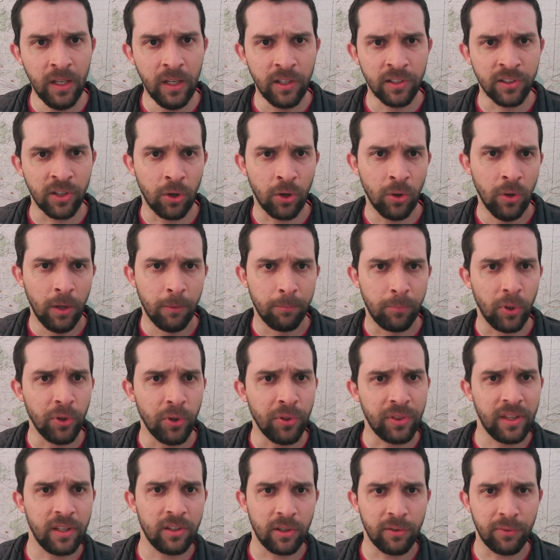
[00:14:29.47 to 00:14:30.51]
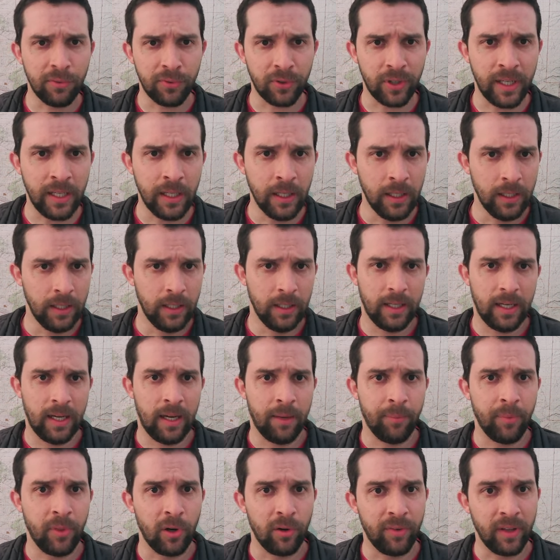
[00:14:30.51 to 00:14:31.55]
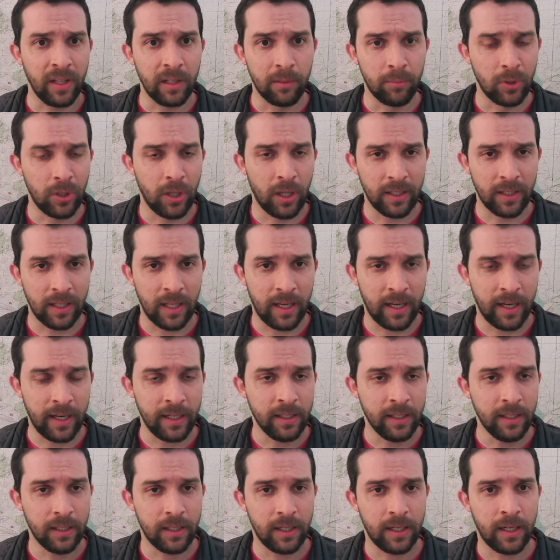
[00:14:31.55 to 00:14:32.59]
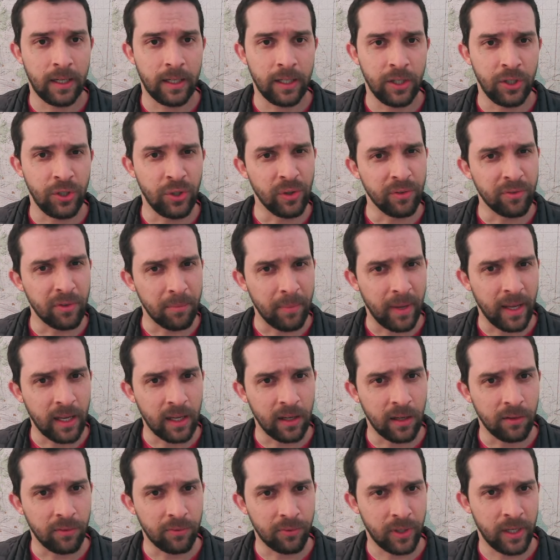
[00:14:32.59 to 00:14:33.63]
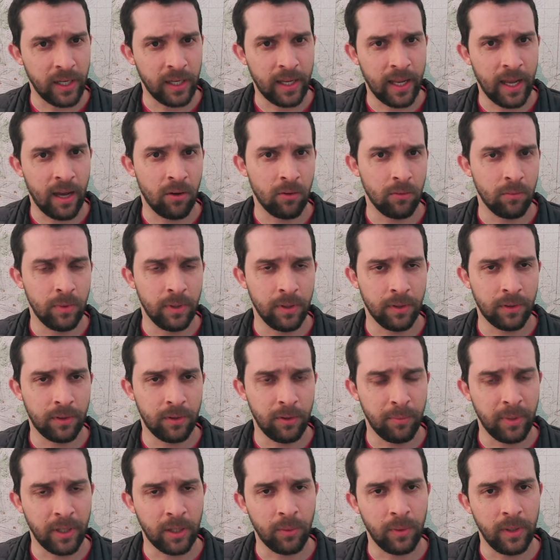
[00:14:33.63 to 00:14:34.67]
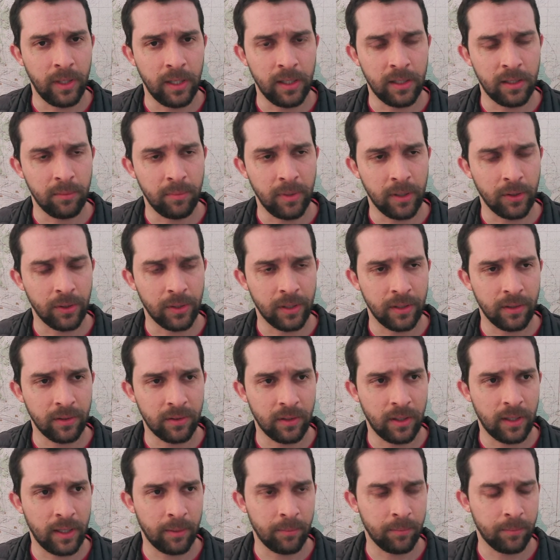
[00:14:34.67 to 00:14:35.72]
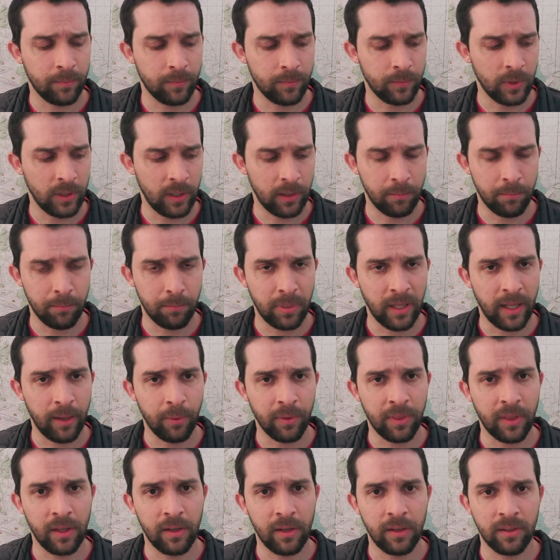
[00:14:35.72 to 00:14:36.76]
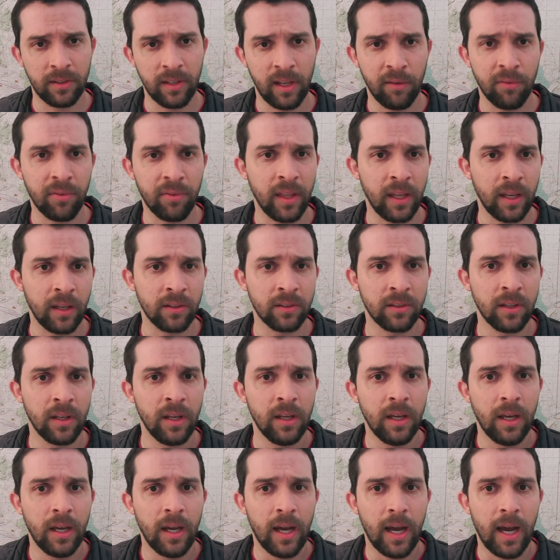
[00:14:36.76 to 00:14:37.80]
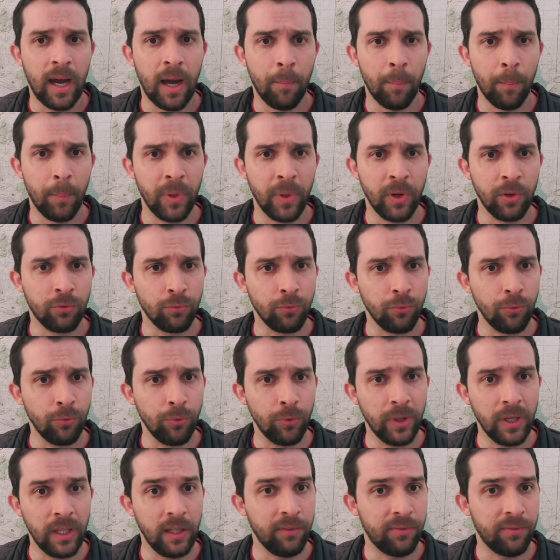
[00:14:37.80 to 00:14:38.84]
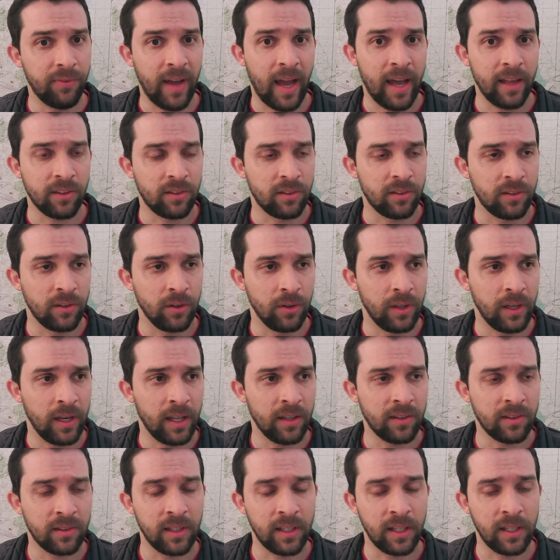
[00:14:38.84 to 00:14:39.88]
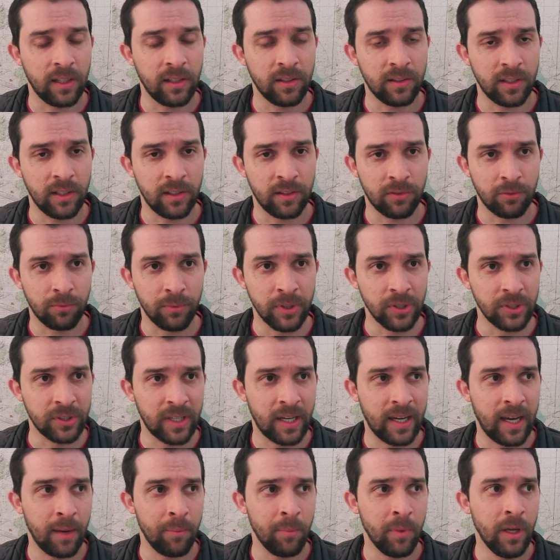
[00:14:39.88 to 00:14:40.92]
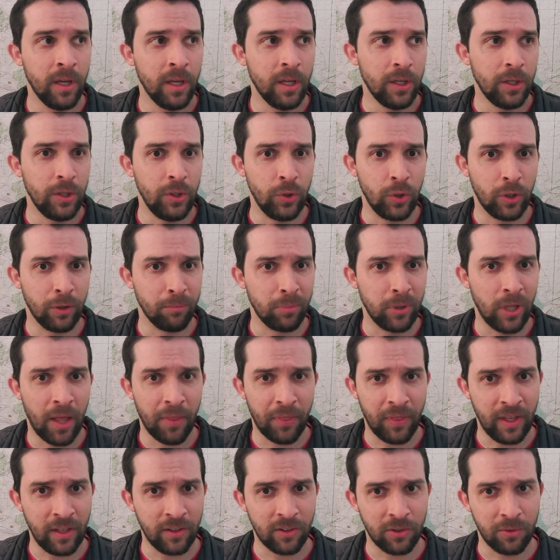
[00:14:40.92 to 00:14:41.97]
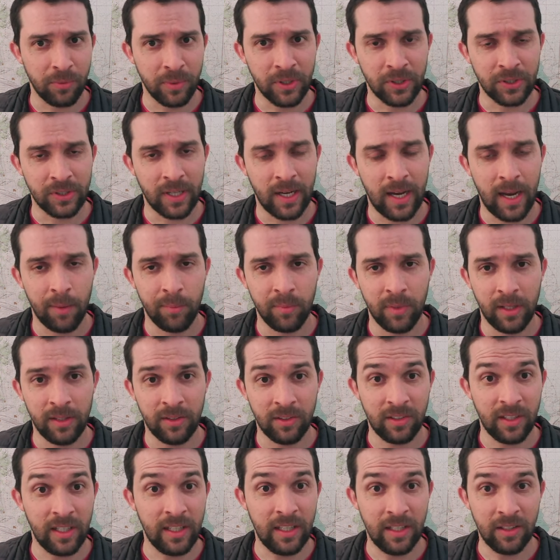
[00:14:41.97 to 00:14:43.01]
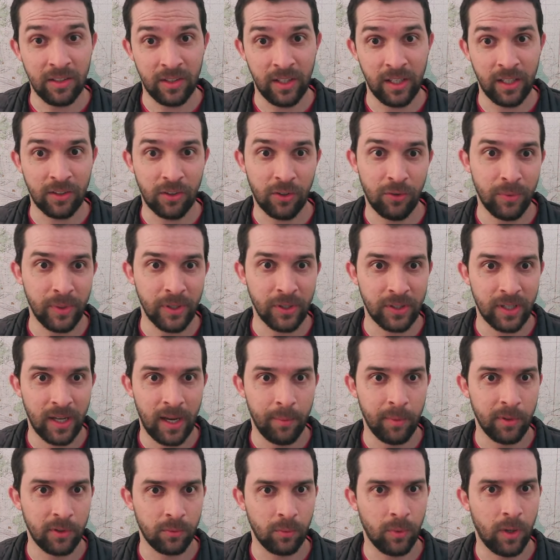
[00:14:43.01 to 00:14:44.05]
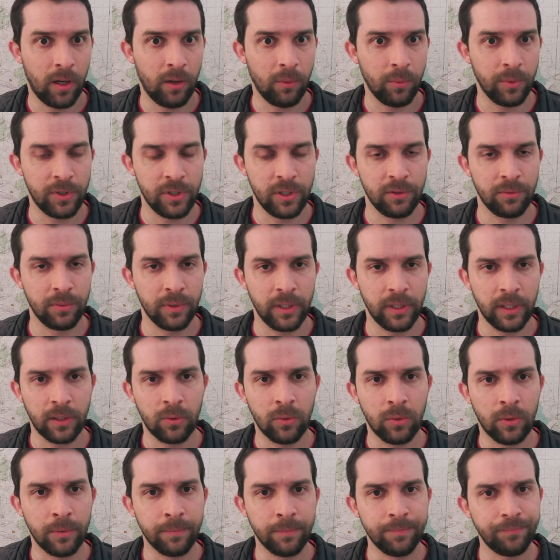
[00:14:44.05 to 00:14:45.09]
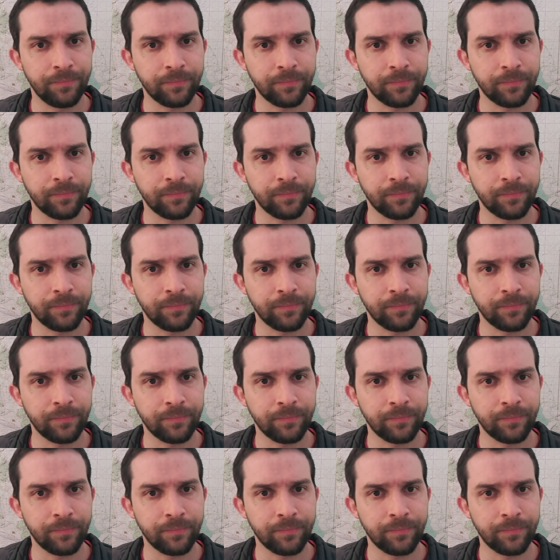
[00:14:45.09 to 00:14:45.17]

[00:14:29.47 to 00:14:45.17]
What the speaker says: So both of these are free. They're available online. You do have to make a free account with Ubiquiti to be able to really play with it and save things. But it's really fast. So the nice thing is it's real time. You can plot things in real time and see these things in real time as well, which is really cool.